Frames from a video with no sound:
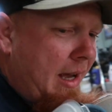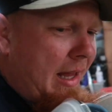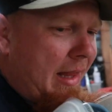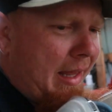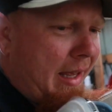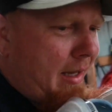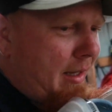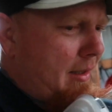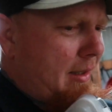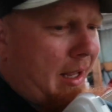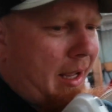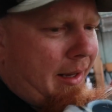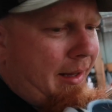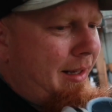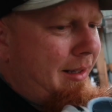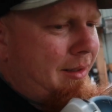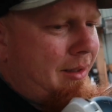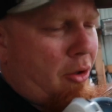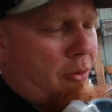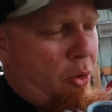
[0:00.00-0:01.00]
I think it's like,
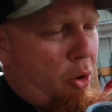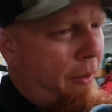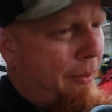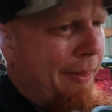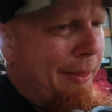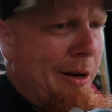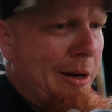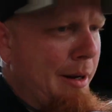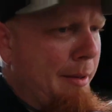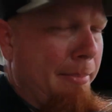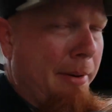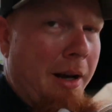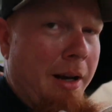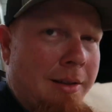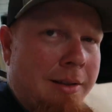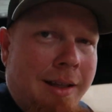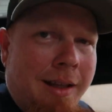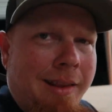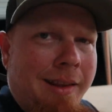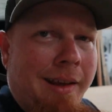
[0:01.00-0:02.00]
it's no more than 30
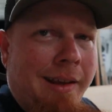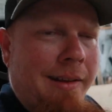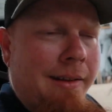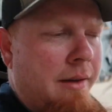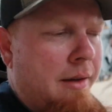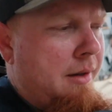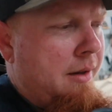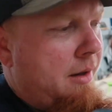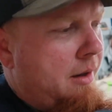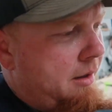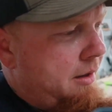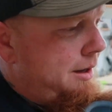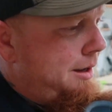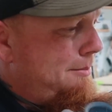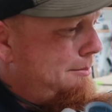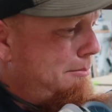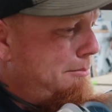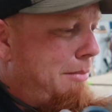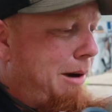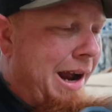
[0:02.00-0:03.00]
bucks, I think.
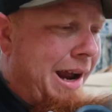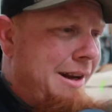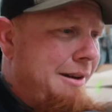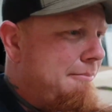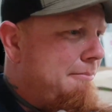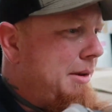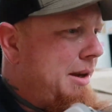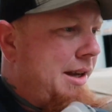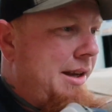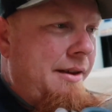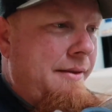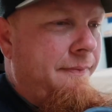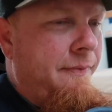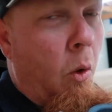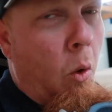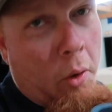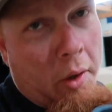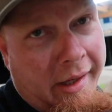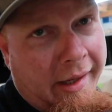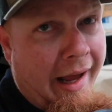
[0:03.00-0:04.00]
It might be
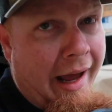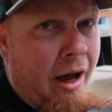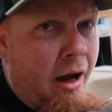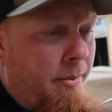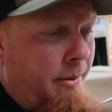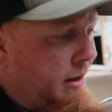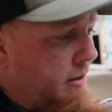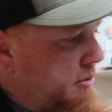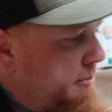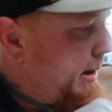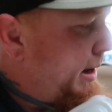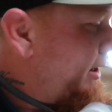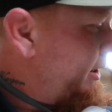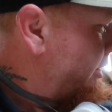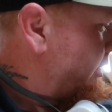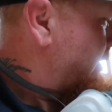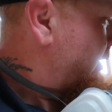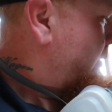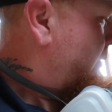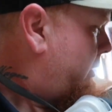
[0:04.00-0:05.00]
40 now, but that was about a
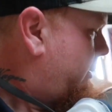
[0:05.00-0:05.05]
year ago